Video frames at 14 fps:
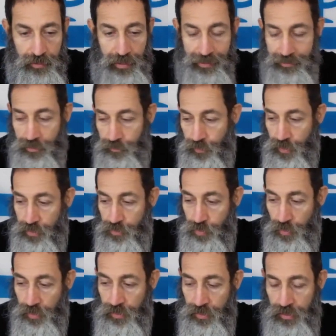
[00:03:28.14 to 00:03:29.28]
That's the first
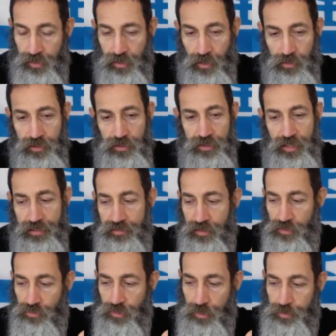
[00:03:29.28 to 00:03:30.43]
one. It also says in
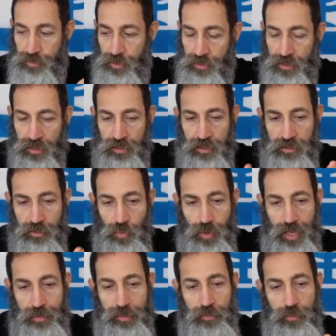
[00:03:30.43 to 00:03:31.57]
the scriptures, there's a
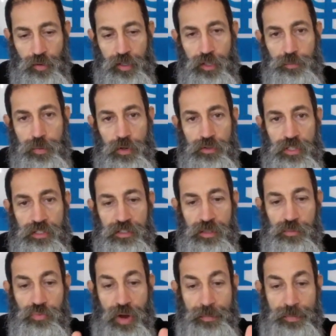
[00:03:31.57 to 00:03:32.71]
way before each person that
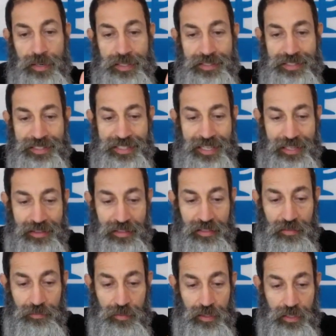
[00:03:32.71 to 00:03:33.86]
seems right but ends in death.
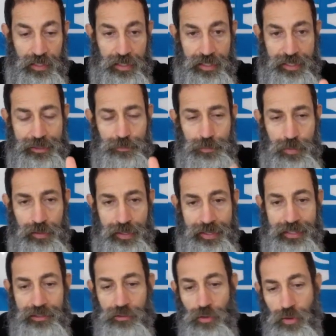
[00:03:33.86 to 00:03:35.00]
His
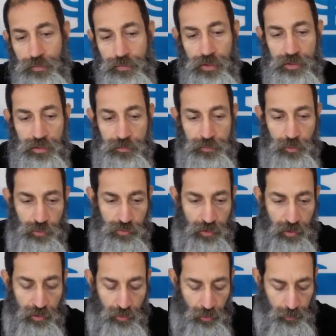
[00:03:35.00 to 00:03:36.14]
plans offer us a future
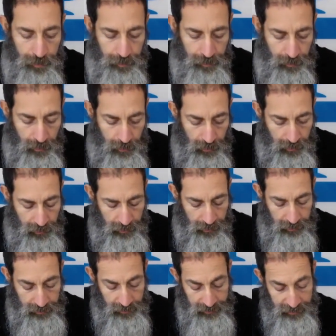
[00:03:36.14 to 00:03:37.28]
and a hope. And
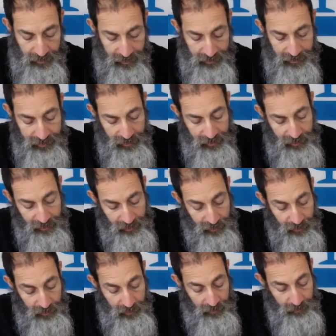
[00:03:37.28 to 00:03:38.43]
as Isaiah said
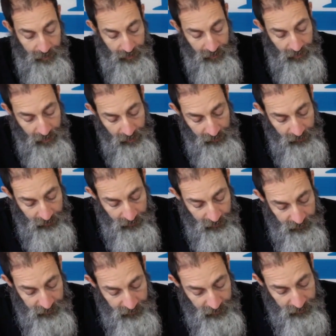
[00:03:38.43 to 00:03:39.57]
here, and I'm getting highlighted
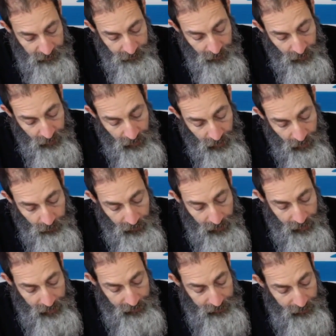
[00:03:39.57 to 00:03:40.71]
out, it says, I will
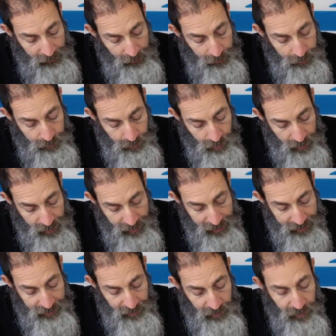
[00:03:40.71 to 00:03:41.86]
honor and
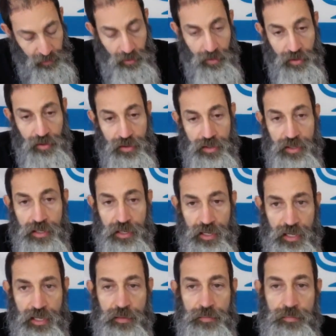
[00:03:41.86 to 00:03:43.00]
praise your
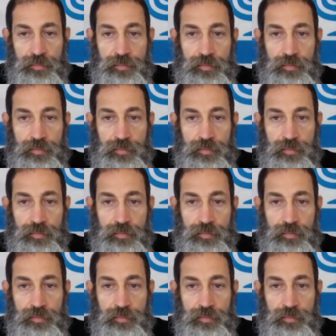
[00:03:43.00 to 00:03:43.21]
name.